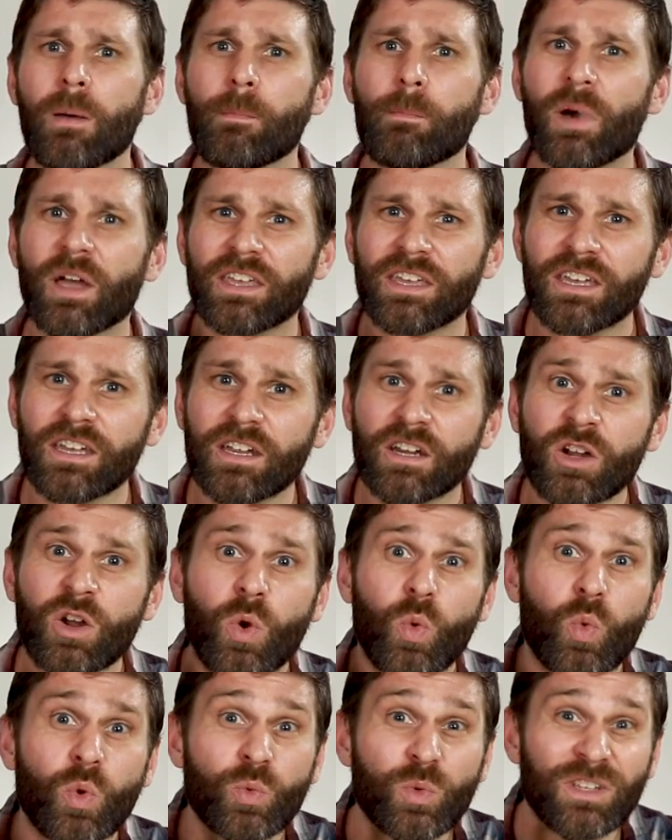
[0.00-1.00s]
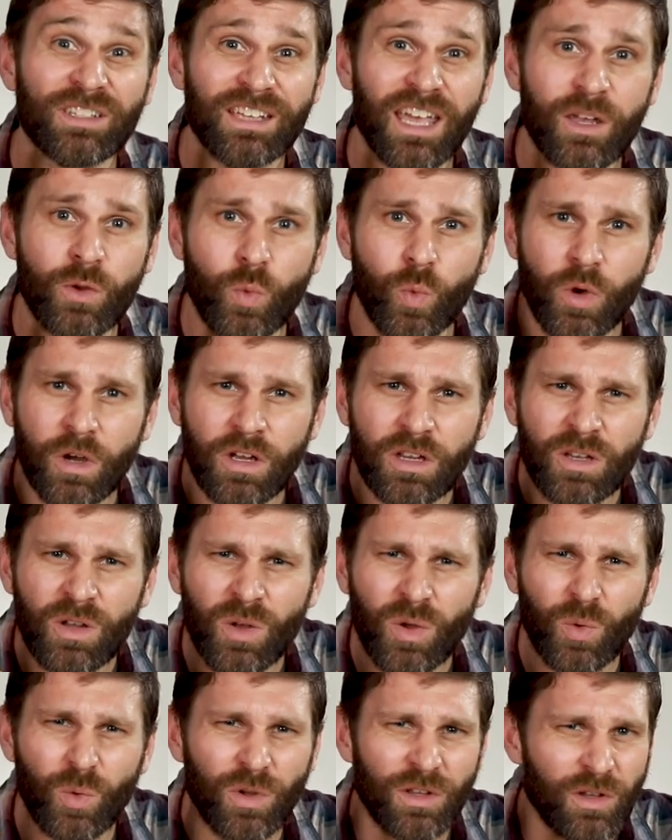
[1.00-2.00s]
But here, when we say wood,
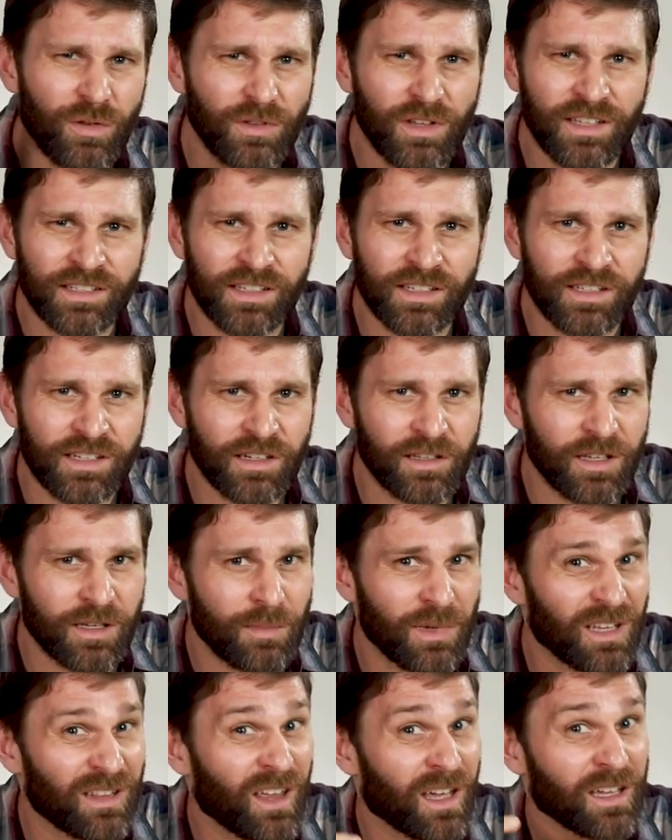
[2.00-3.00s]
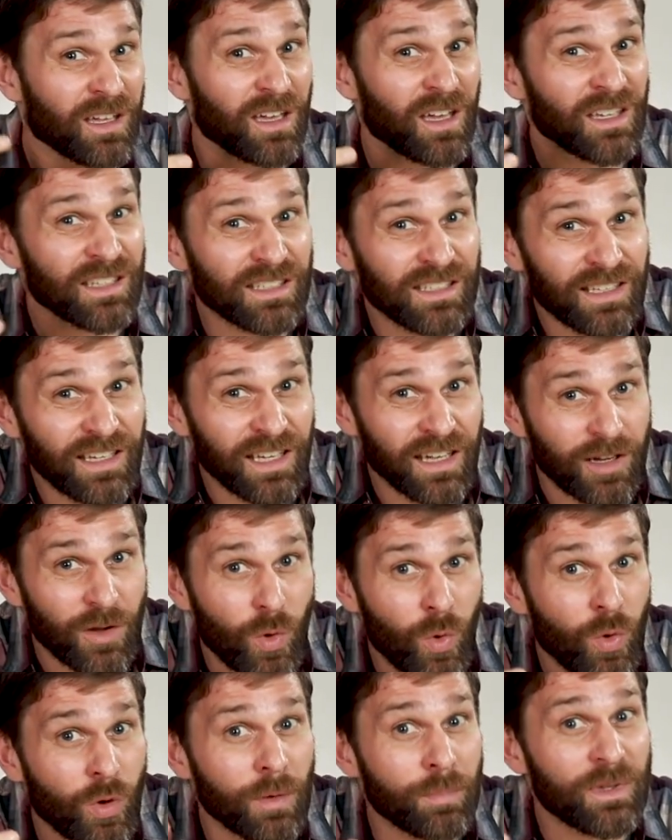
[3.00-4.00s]
we don't necessarily mean like a stick
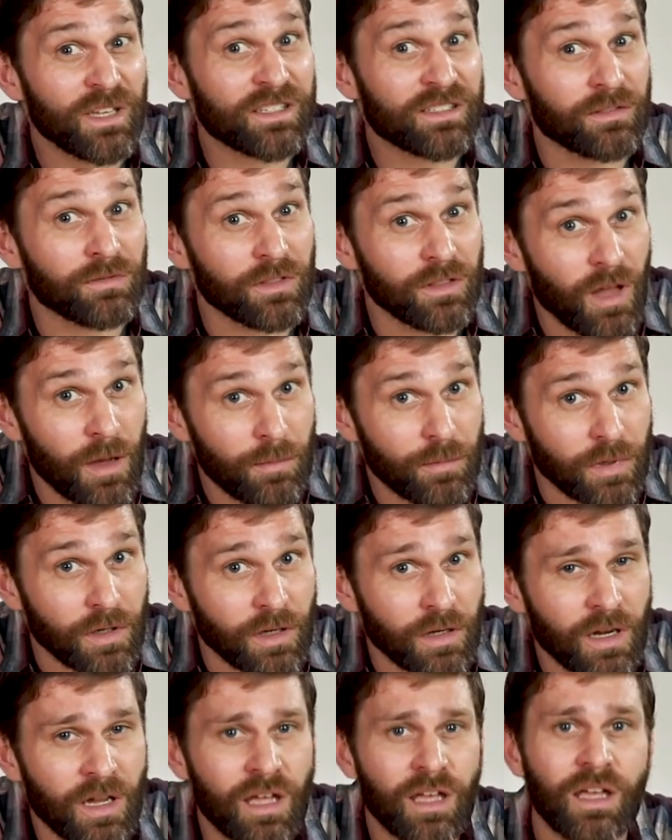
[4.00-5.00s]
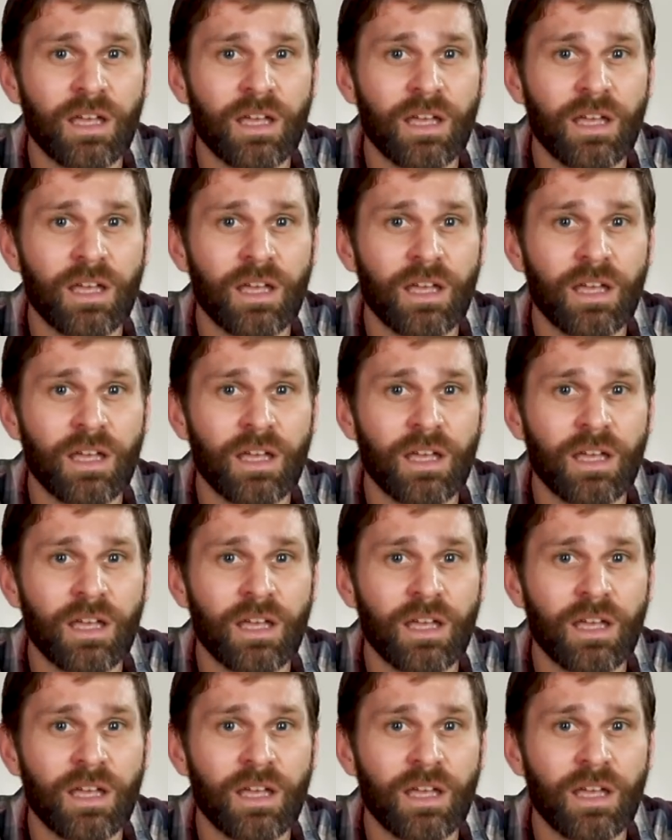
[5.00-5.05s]
or a piece of lumber.